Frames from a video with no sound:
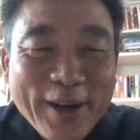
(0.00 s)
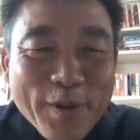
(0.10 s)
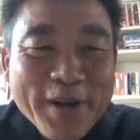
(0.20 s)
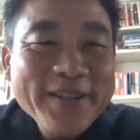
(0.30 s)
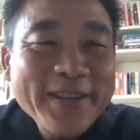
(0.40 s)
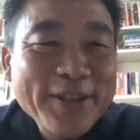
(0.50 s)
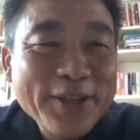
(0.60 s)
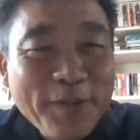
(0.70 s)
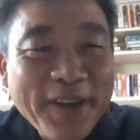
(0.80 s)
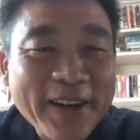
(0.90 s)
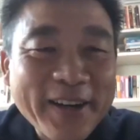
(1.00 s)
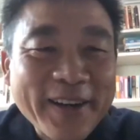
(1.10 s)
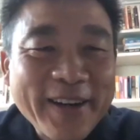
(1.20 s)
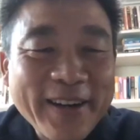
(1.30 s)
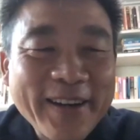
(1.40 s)
there was a
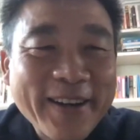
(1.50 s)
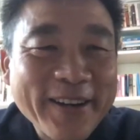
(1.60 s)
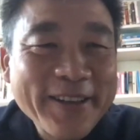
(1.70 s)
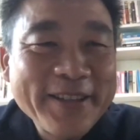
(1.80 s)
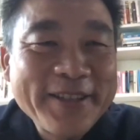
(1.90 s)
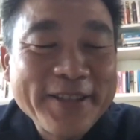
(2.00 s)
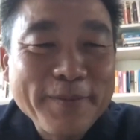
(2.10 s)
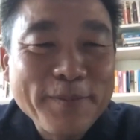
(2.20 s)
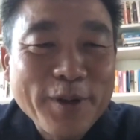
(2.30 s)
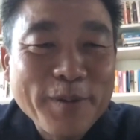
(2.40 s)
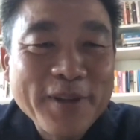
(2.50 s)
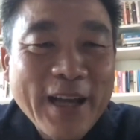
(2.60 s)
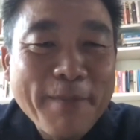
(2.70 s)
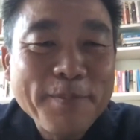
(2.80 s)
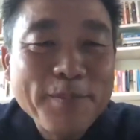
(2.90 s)
severe criticism from
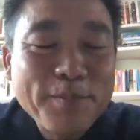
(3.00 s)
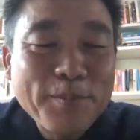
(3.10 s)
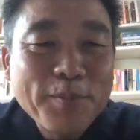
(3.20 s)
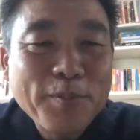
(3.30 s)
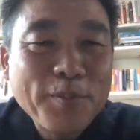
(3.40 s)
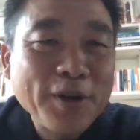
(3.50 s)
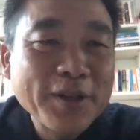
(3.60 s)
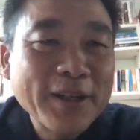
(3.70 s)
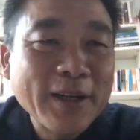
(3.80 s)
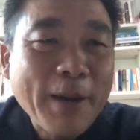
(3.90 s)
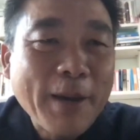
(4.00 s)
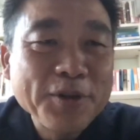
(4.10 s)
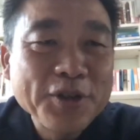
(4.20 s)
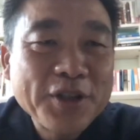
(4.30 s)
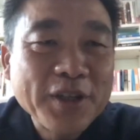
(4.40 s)
the political
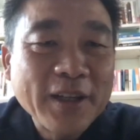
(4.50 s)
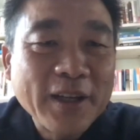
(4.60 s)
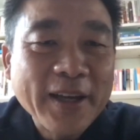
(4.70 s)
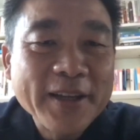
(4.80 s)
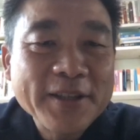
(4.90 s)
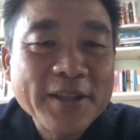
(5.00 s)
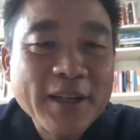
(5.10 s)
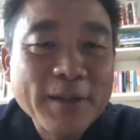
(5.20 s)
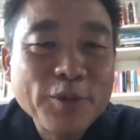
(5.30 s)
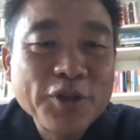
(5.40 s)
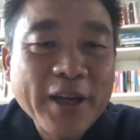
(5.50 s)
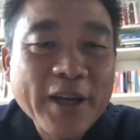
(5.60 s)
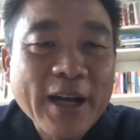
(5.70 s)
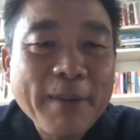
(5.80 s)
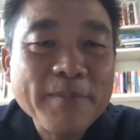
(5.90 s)
opposition against the Moon
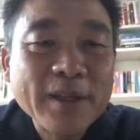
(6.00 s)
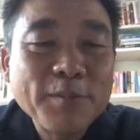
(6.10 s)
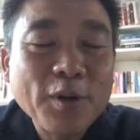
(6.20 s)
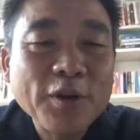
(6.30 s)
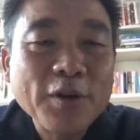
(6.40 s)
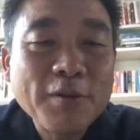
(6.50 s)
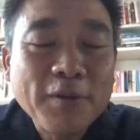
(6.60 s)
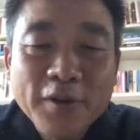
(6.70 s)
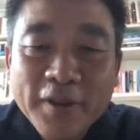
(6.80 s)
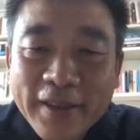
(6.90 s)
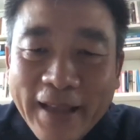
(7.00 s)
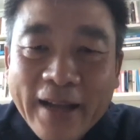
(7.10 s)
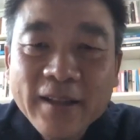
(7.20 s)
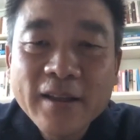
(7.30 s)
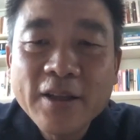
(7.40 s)
Jae-in government for
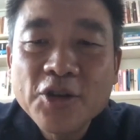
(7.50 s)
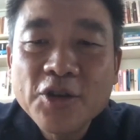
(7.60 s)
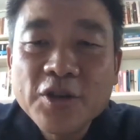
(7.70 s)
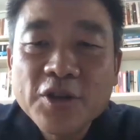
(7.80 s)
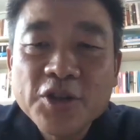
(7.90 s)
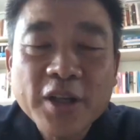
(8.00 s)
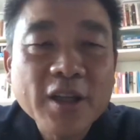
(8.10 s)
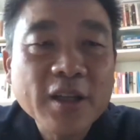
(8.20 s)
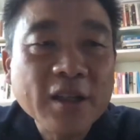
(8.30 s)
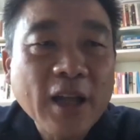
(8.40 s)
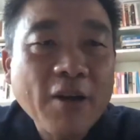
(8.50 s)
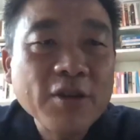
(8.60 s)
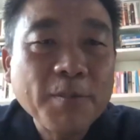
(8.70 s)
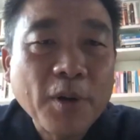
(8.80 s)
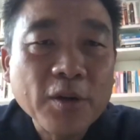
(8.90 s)
not shutting
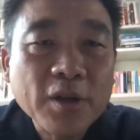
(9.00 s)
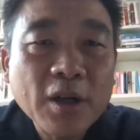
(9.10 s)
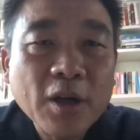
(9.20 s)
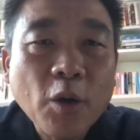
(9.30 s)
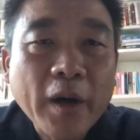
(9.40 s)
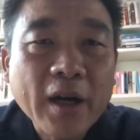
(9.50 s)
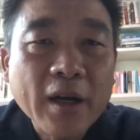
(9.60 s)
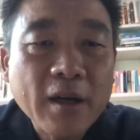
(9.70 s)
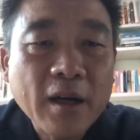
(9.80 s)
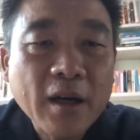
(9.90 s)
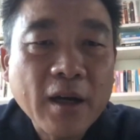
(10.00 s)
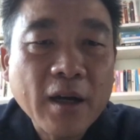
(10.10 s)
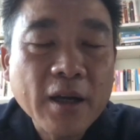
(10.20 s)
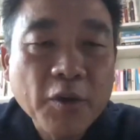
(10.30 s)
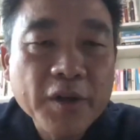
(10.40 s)
down the border or
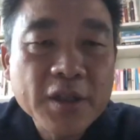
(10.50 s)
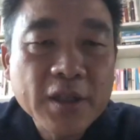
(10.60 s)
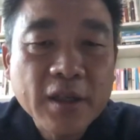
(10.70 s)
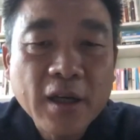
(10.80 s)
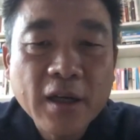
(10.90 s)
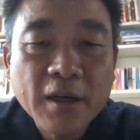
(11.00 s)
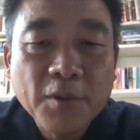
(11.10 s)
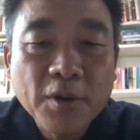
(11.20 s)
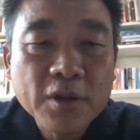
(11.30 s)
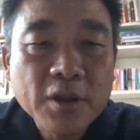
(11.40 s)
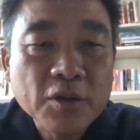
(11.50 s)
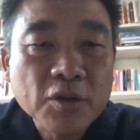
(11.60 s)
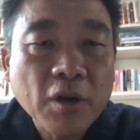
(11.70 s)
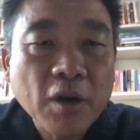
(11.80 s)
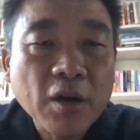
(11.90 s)
increasing border
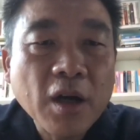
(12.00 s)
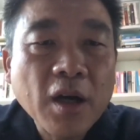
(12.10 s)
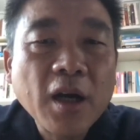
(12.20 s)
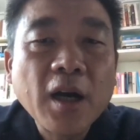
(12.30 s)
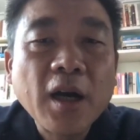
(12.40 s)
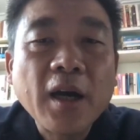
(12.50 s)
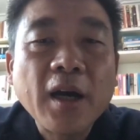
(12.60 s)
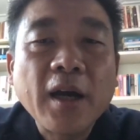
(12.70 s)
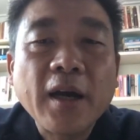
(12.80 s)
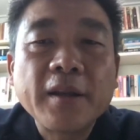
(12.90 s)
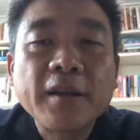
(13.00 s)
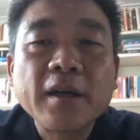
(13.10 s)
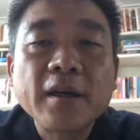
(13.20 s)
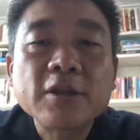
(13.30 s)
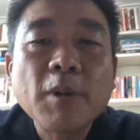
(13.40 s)
control. And
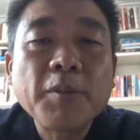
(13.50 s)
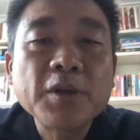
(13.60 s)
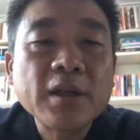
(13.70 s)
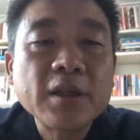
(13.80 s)
some